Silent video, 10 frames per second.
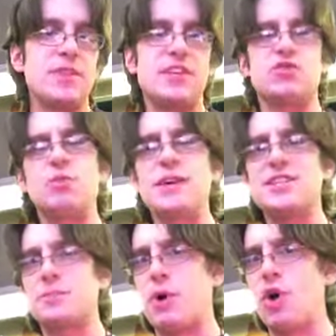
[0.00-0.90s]
This would be
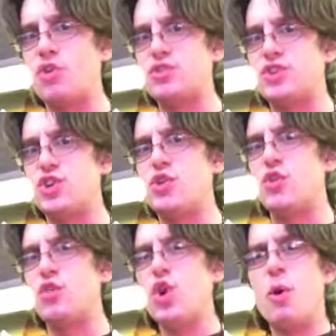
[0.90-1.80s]
as opposed
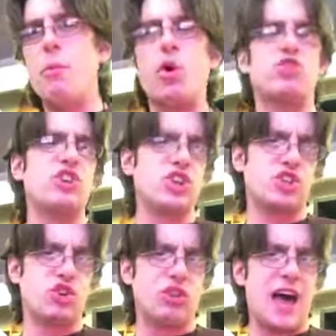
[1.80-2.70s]
to more
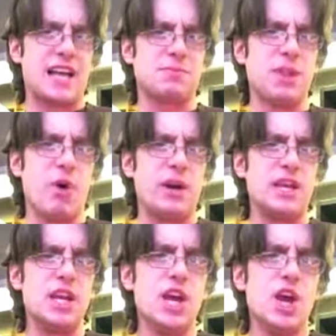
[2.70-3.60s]
traditional glass
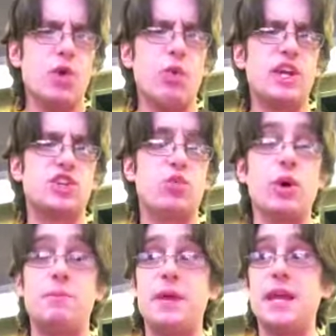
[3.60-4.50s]
blowing, which
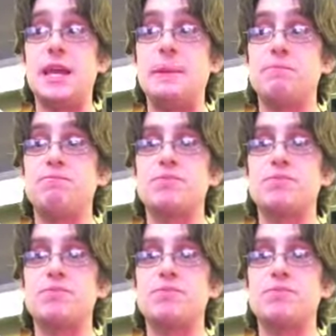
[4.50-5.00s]
would be